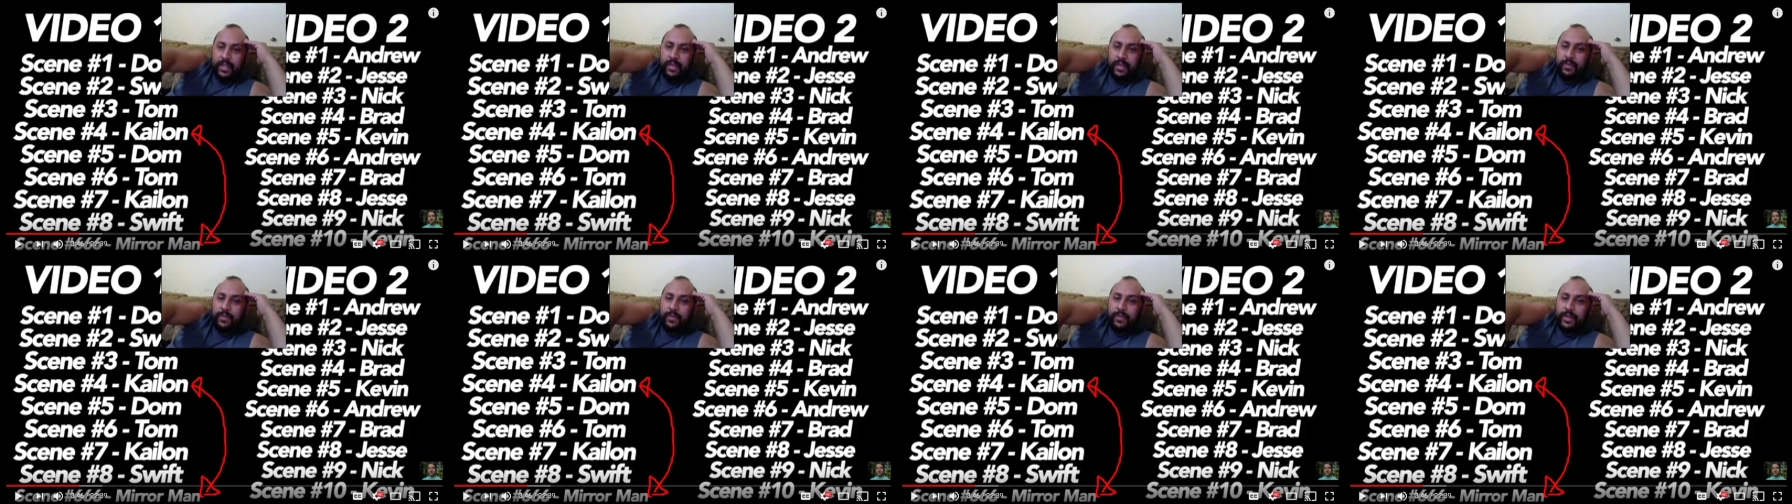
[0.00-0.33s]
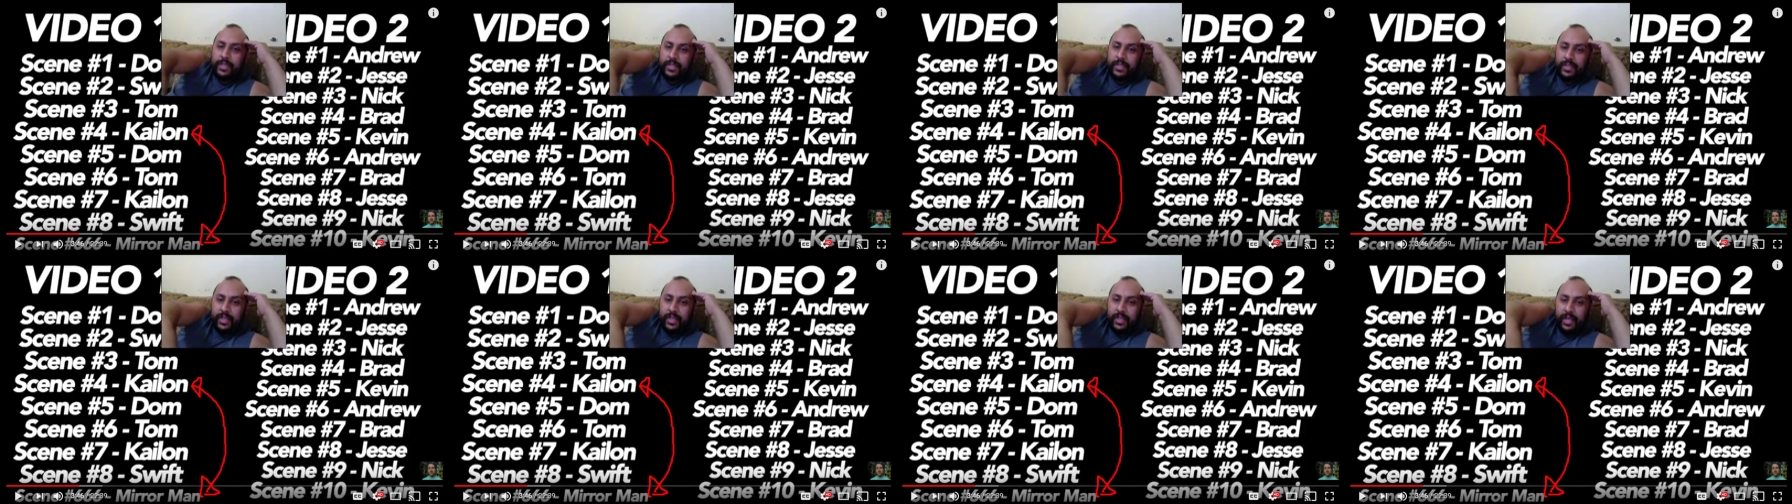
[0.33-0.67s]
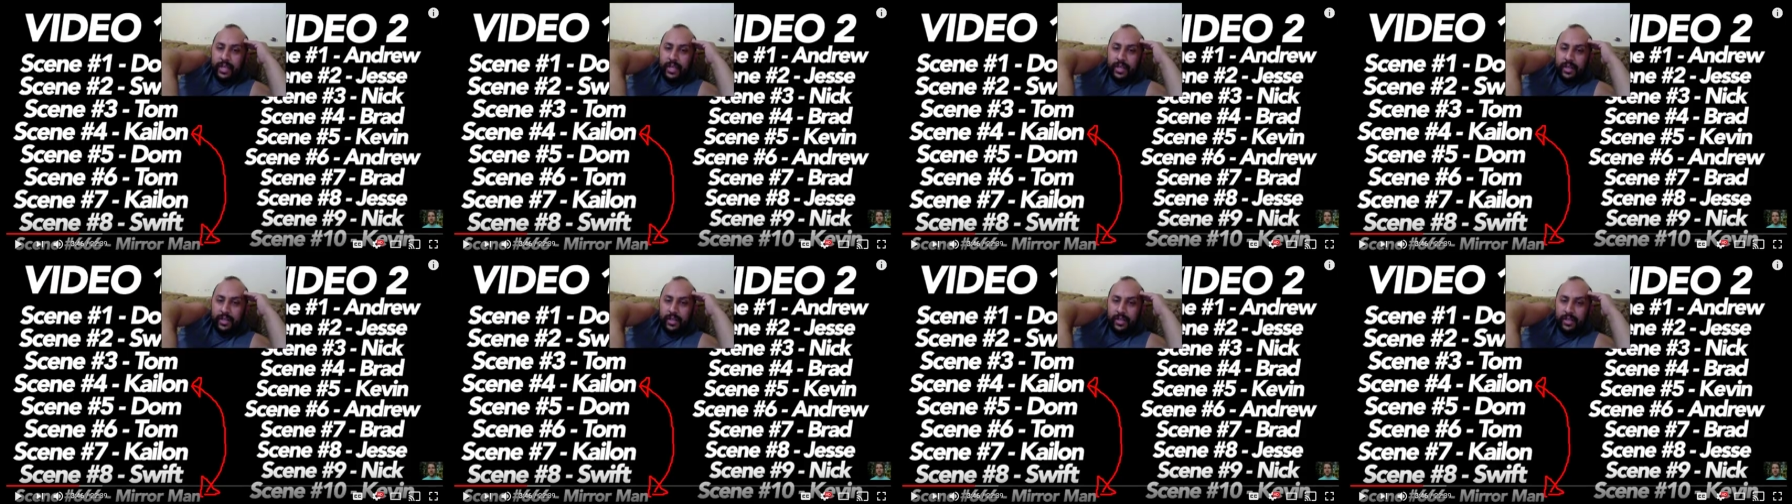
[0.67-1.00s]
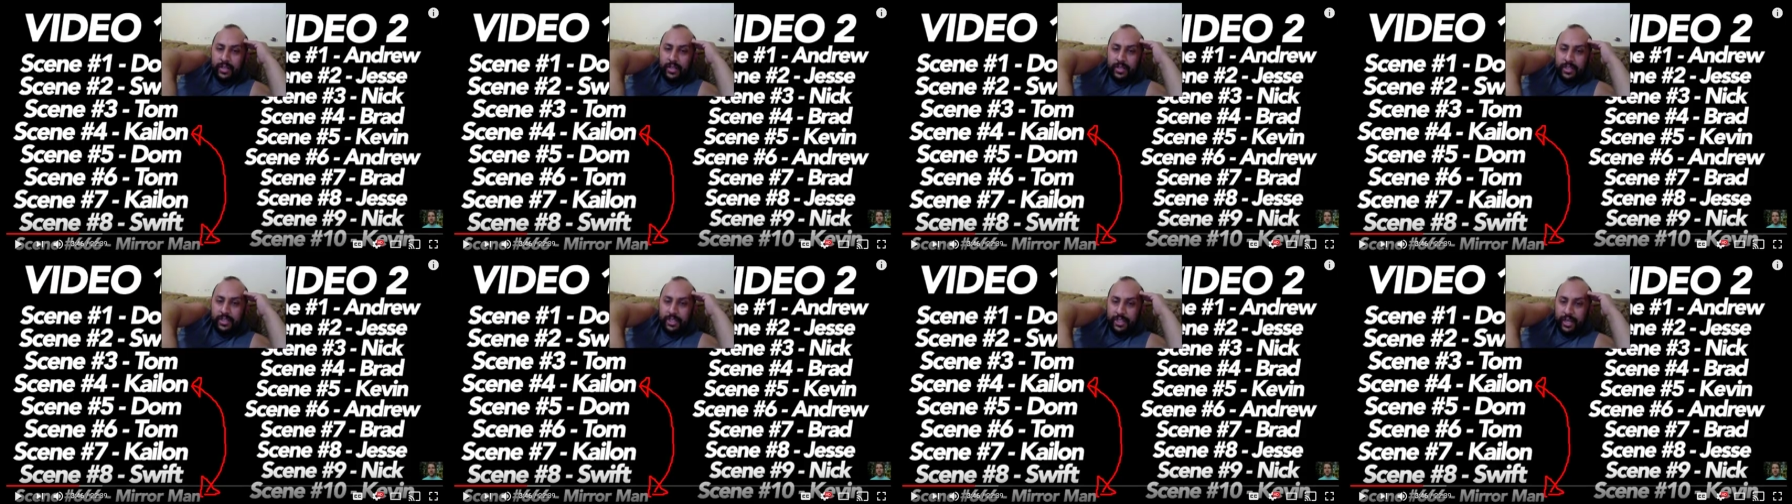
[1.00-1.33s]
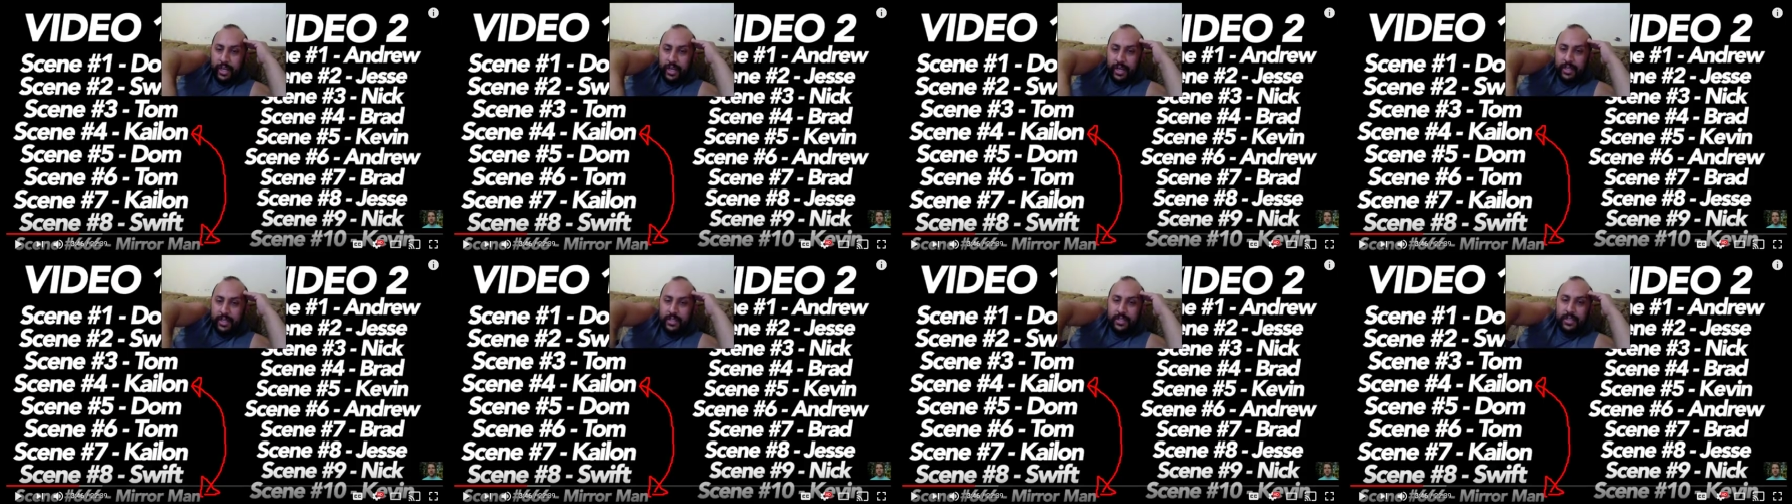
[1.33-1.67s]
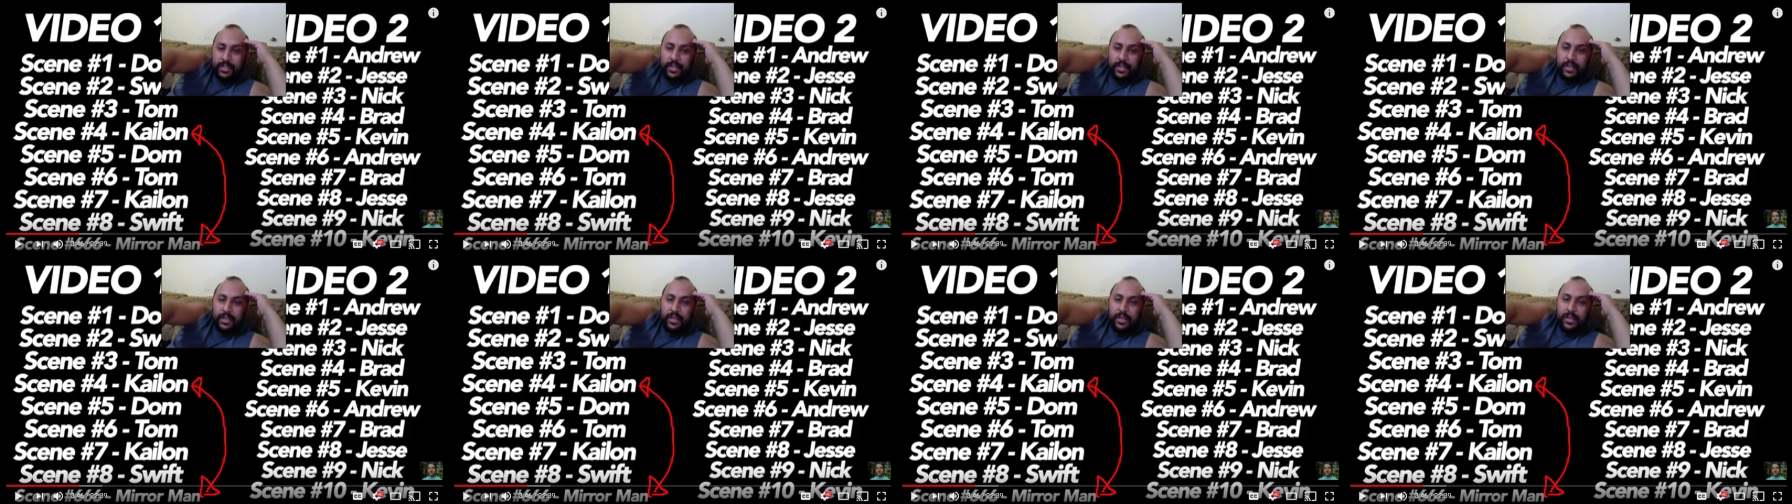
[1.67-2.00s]
then we've seen
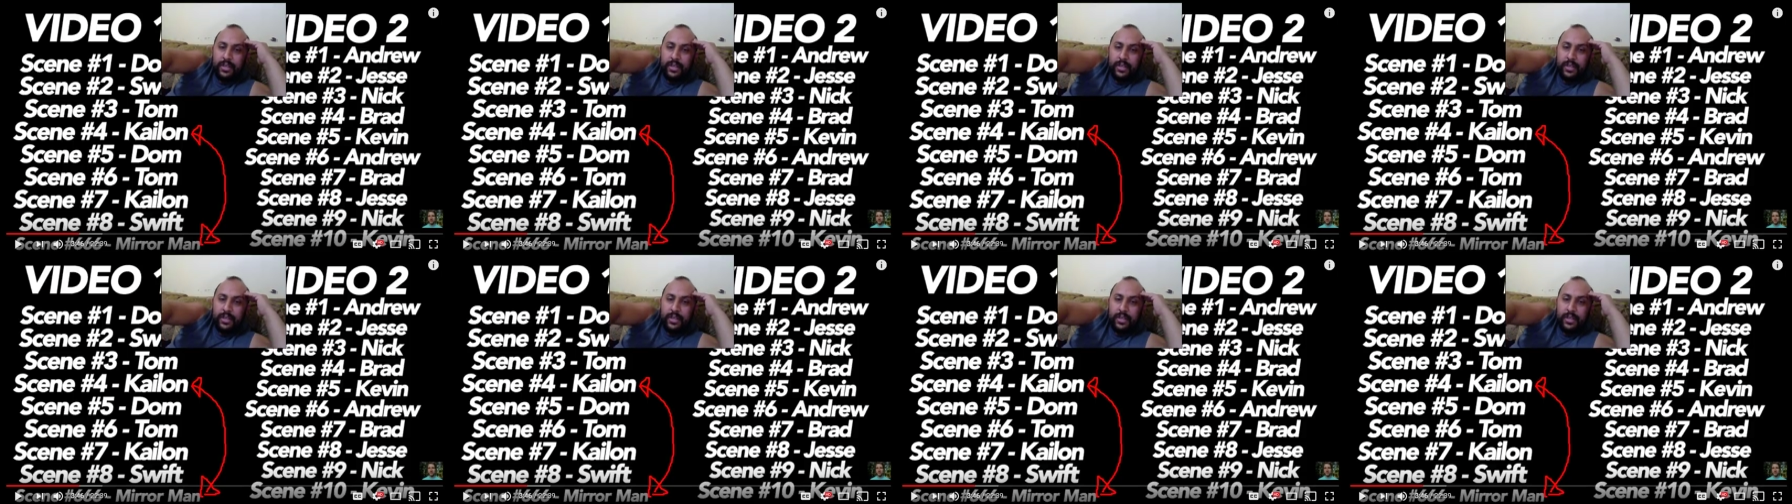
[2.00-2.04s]
Jess,